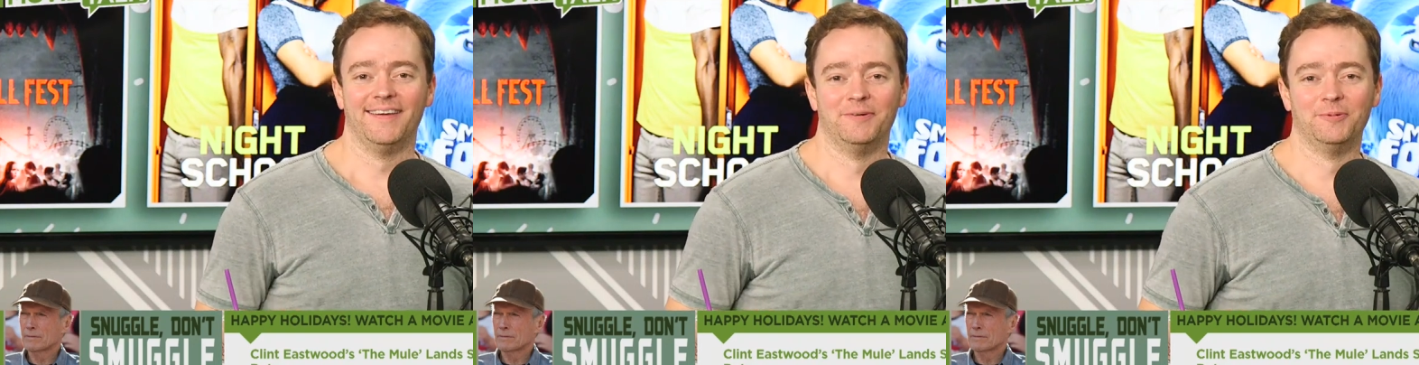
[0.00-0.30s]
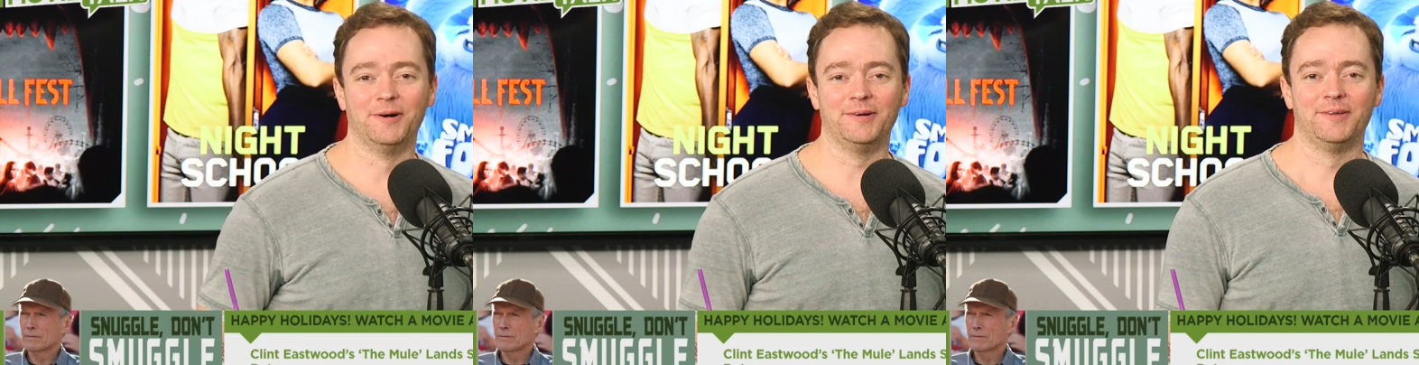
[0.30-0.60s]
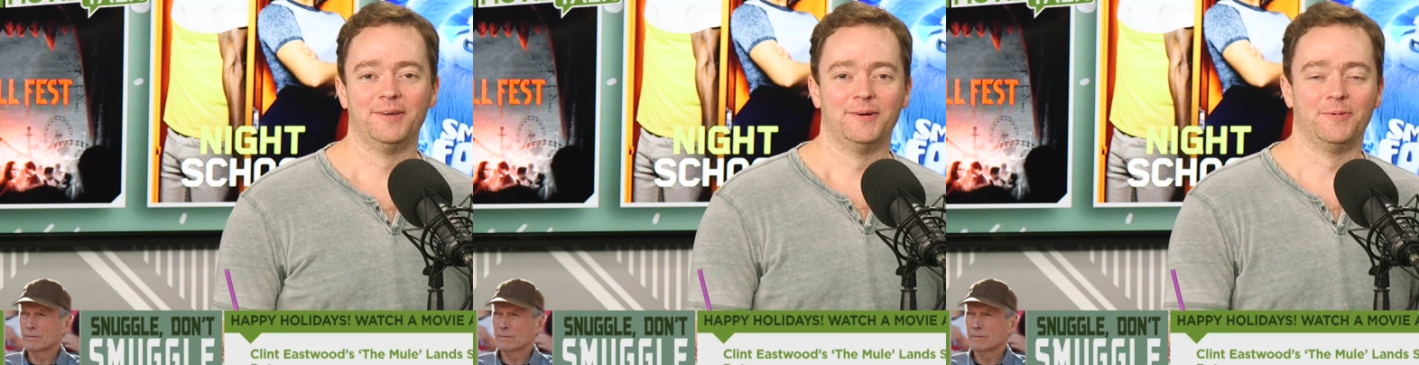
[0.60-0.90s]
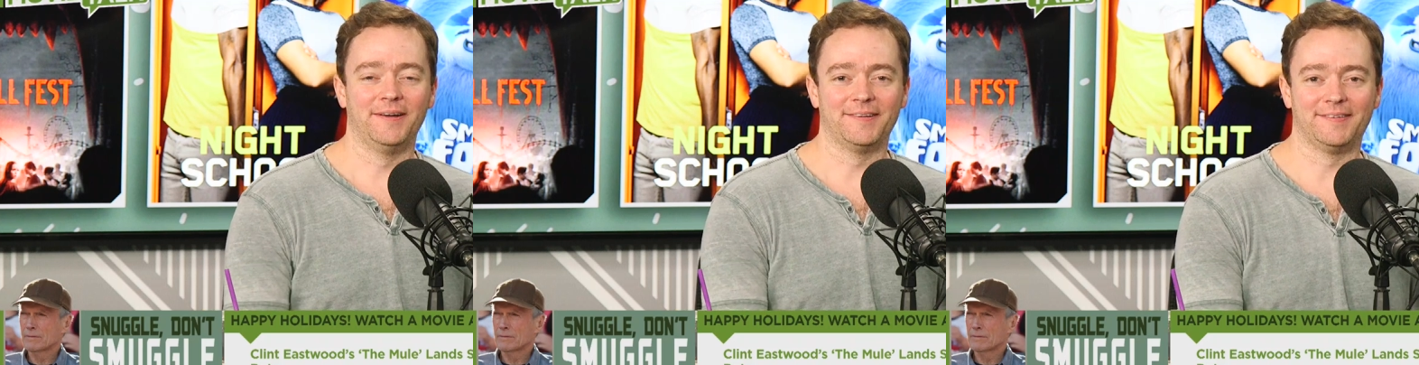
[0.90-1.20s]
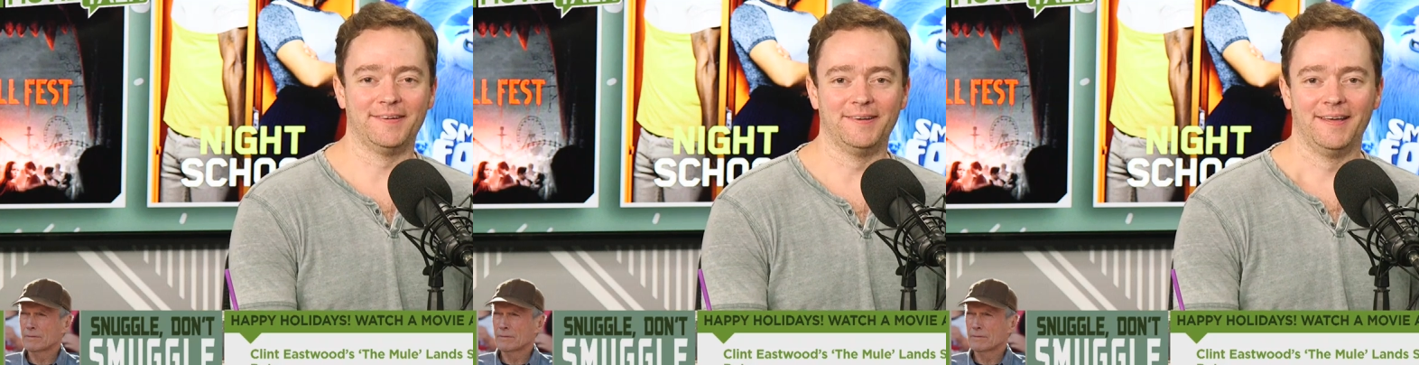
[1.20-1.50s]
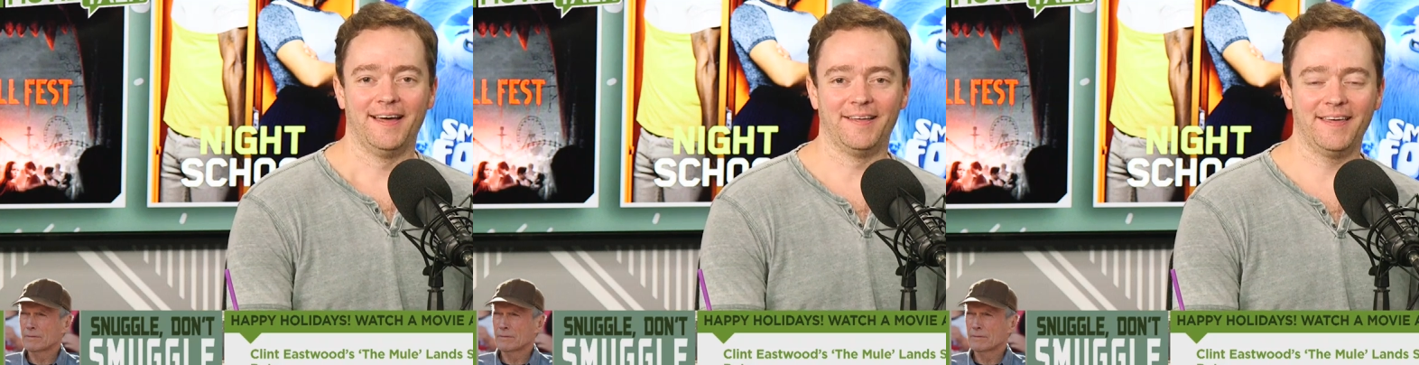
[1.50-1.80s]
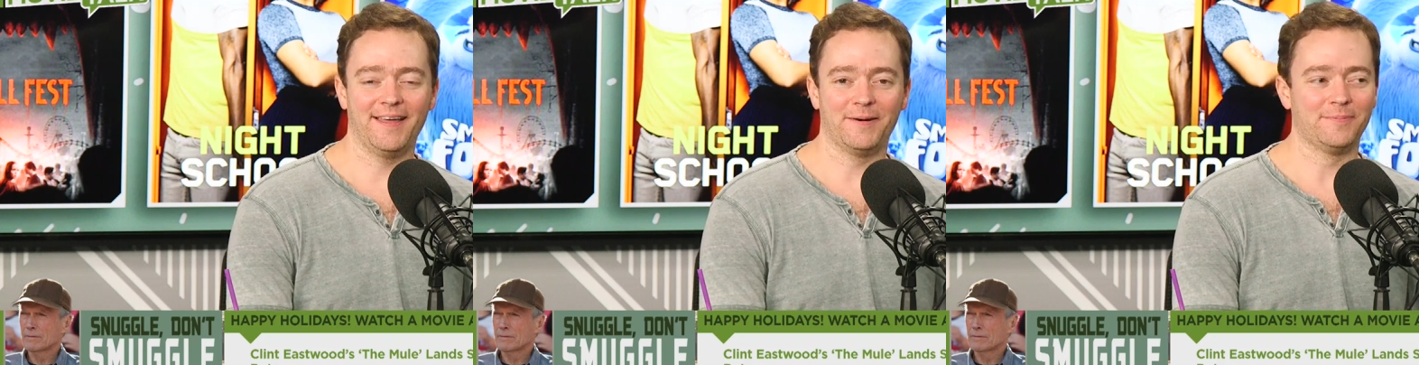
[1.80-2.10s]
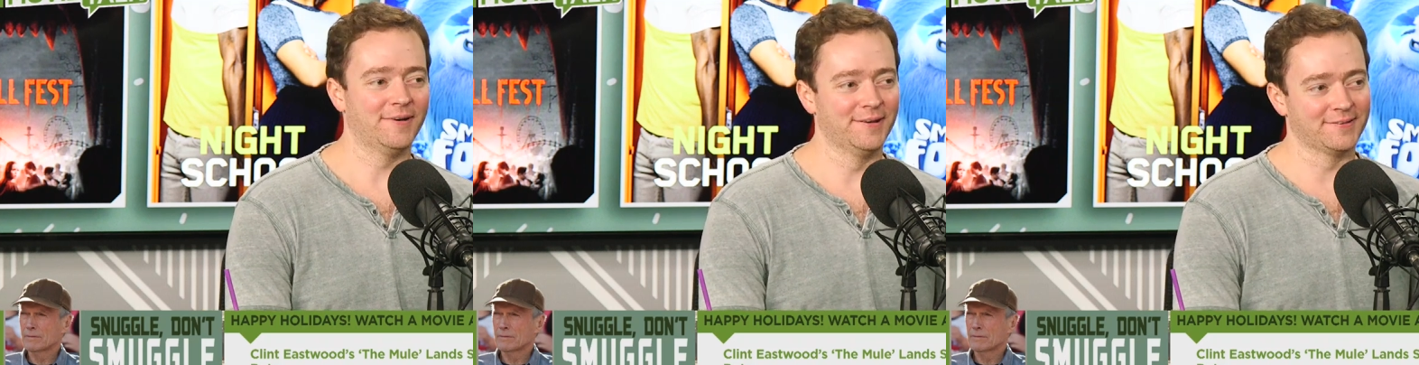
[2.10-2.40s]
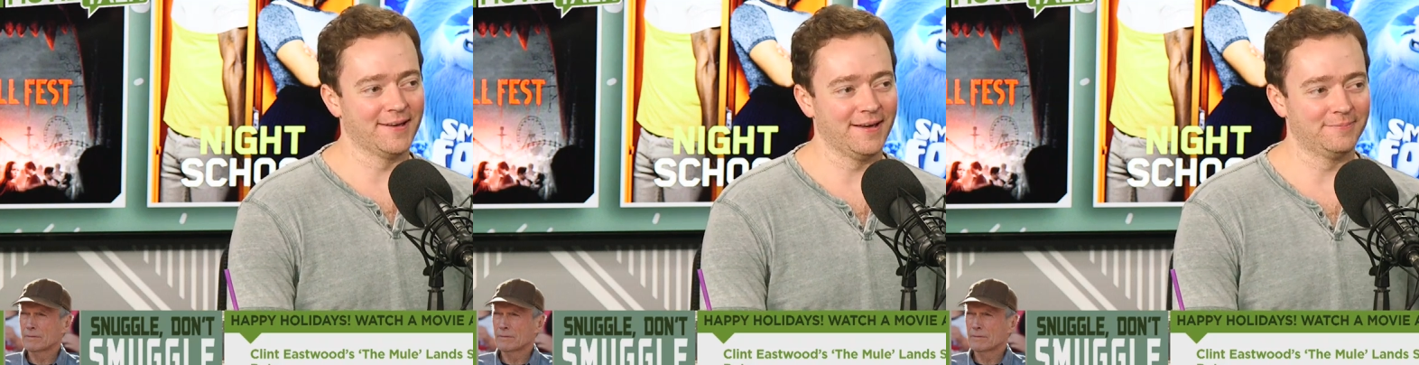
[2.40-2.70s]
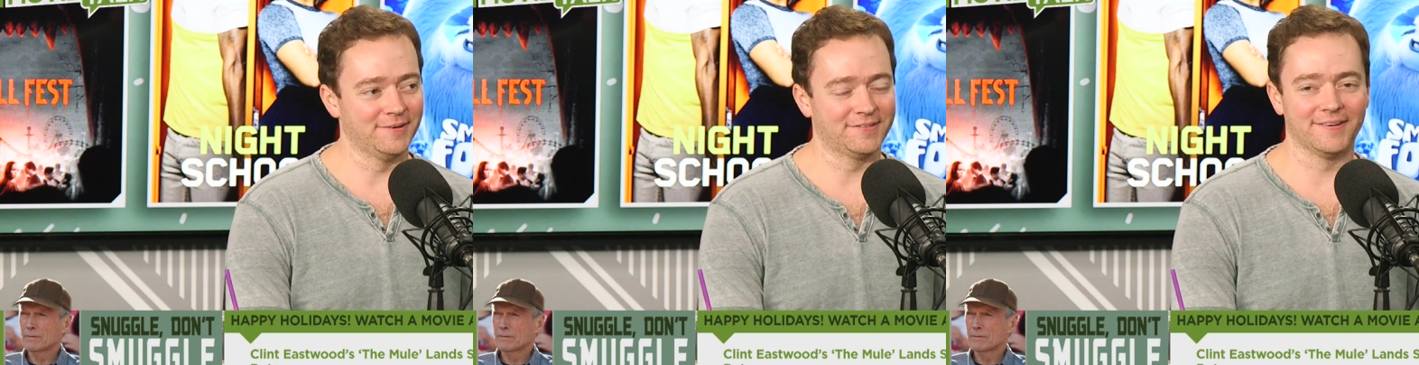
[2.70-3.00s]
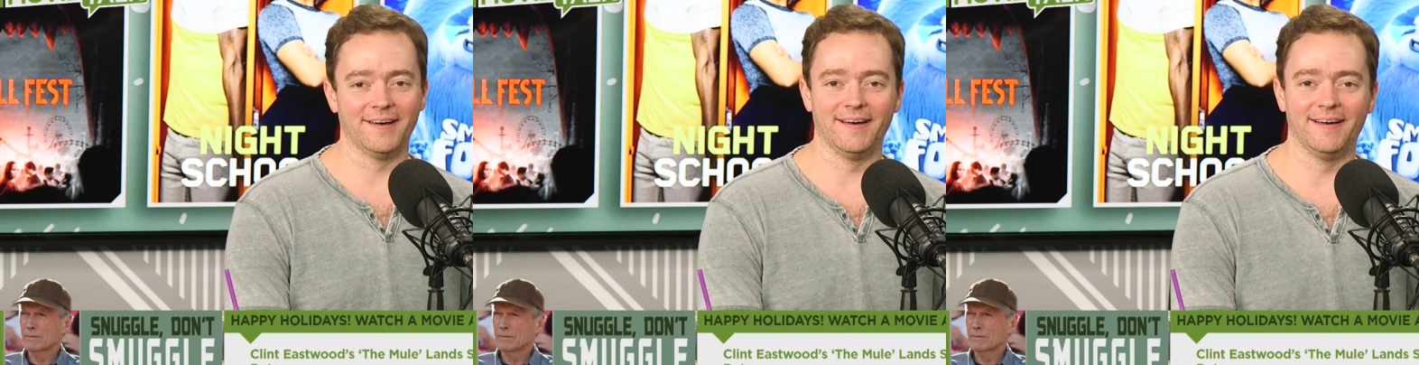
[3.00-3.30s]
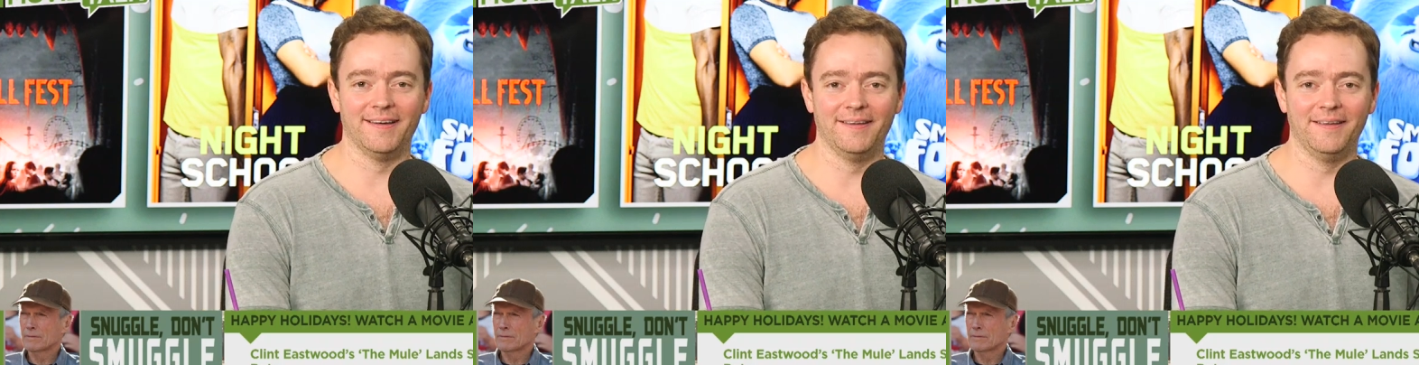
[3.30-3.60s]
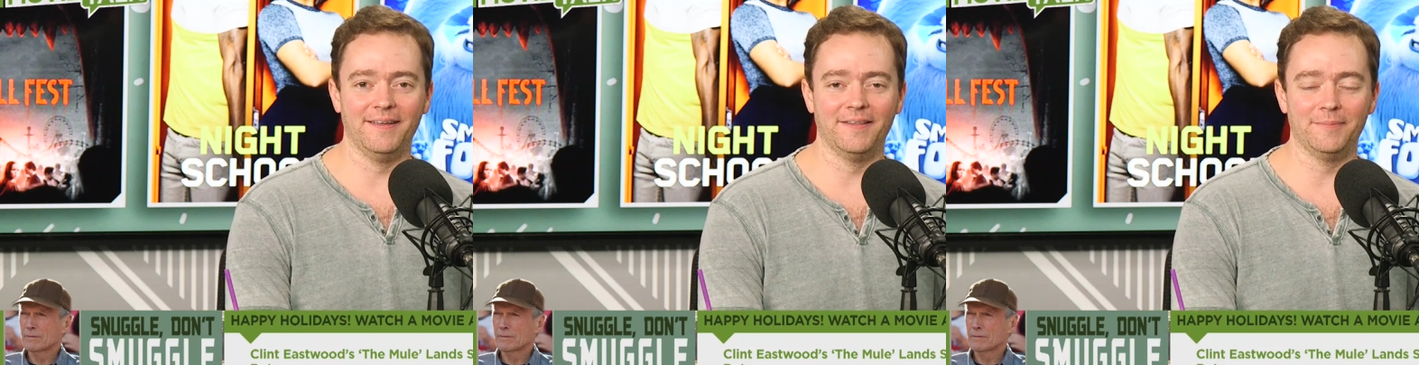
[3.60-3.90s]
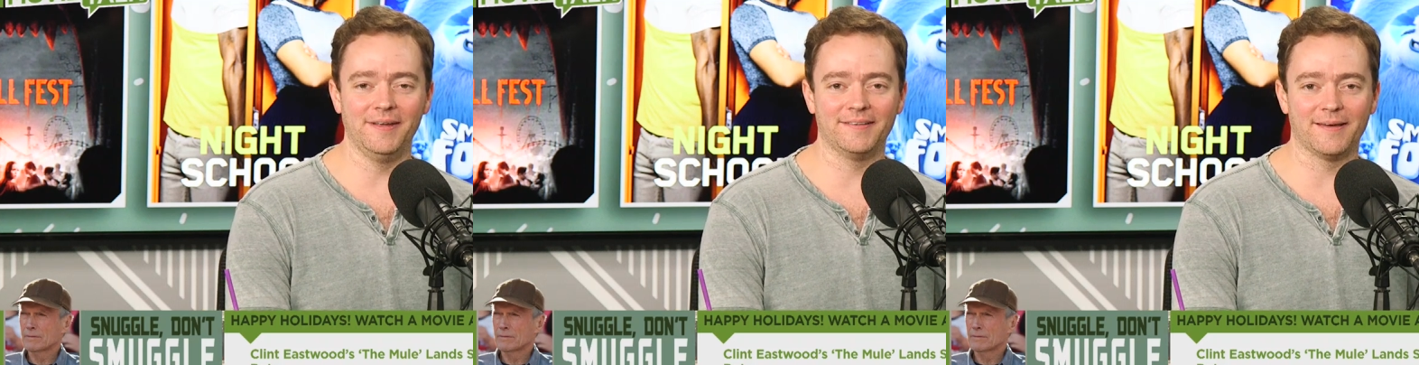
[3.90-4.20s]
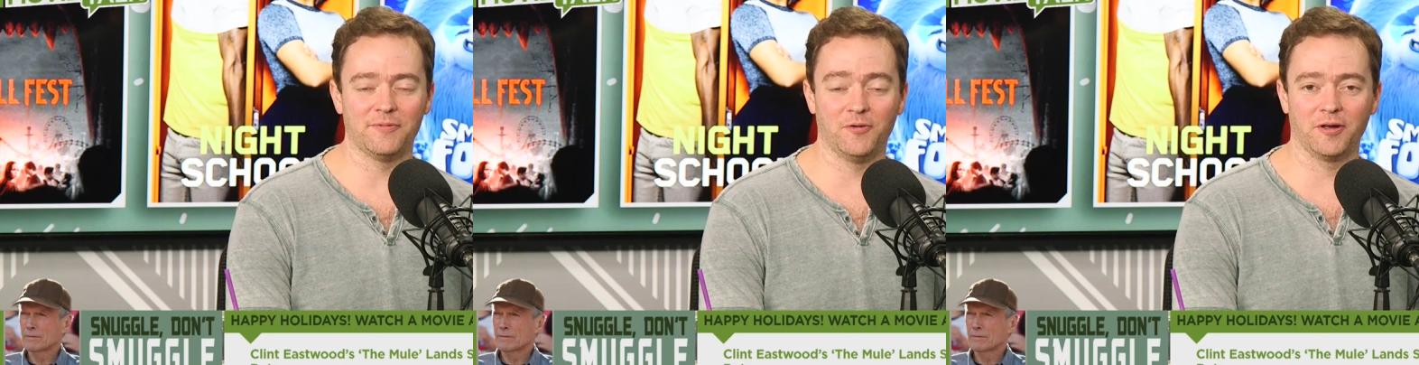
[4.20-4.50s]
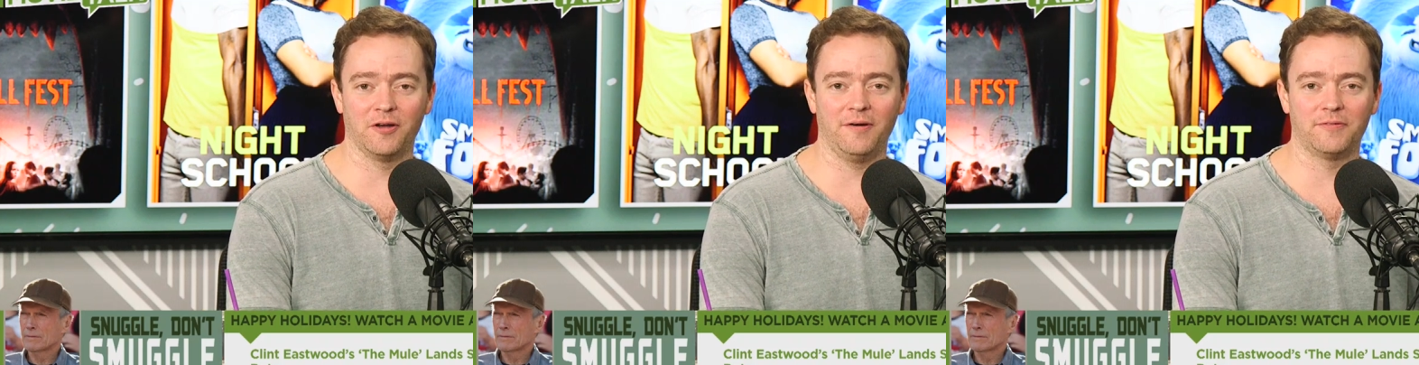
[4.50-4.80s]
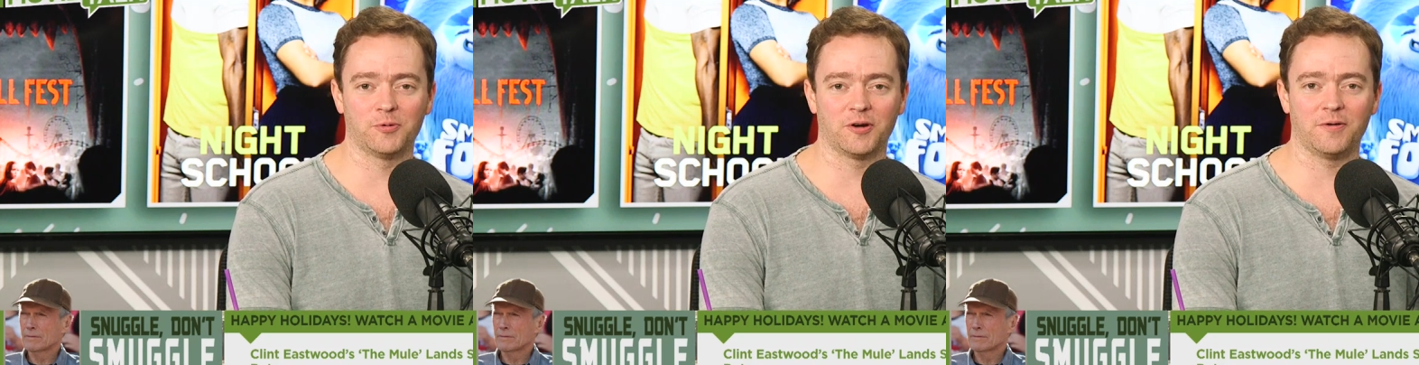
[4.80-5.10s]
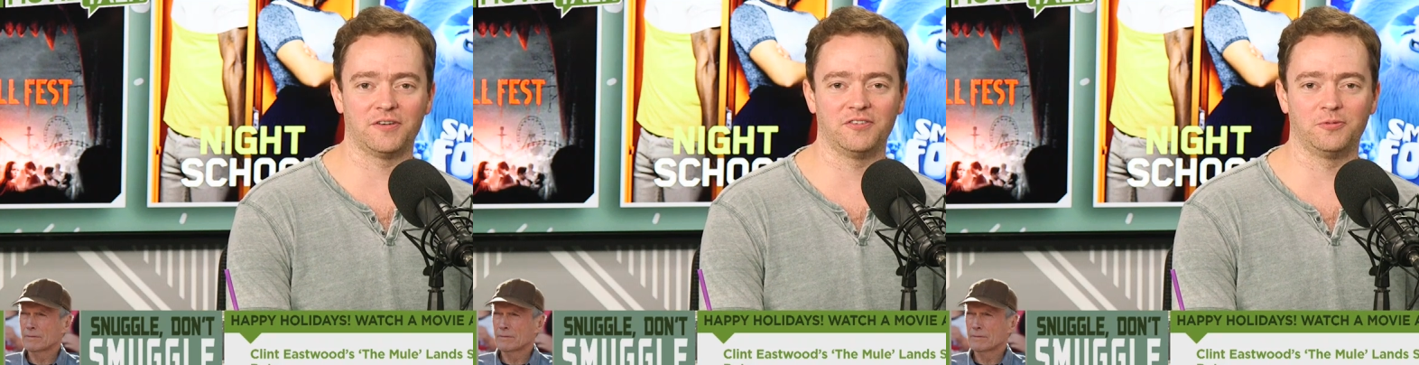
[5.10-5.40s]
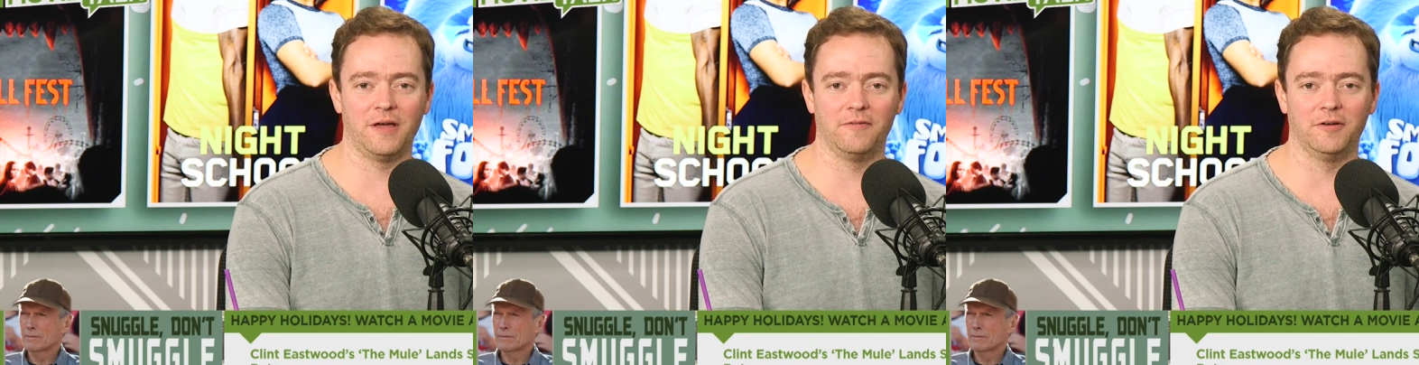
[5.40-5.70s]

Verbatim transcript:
Speaker 1: We'll wait to see how that all plays out. But in the meantime, before we go to live Twitter questions, we have